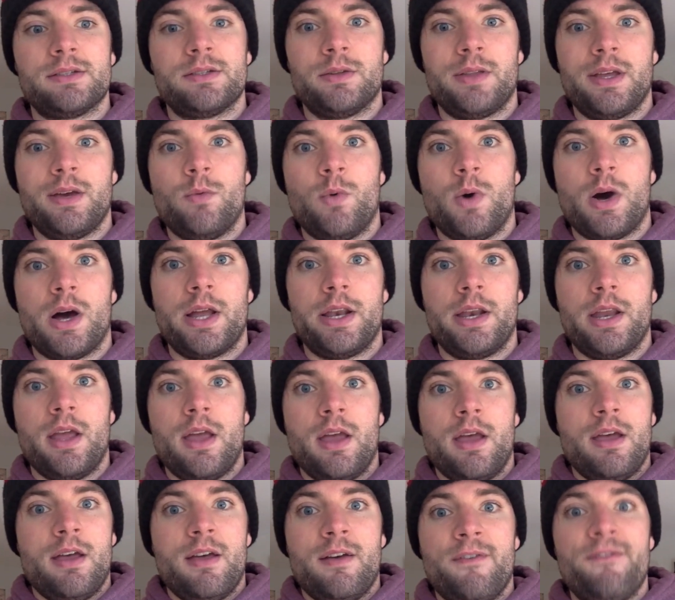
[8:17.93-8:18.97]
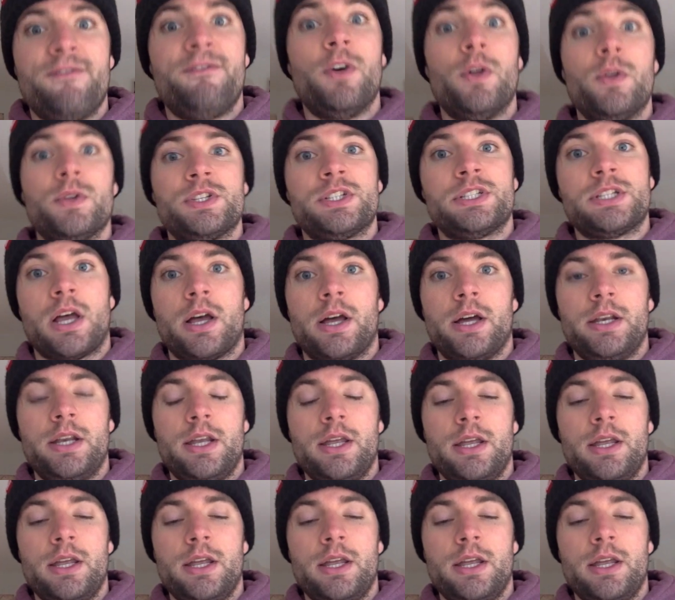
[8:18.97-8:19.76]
So they want full sun,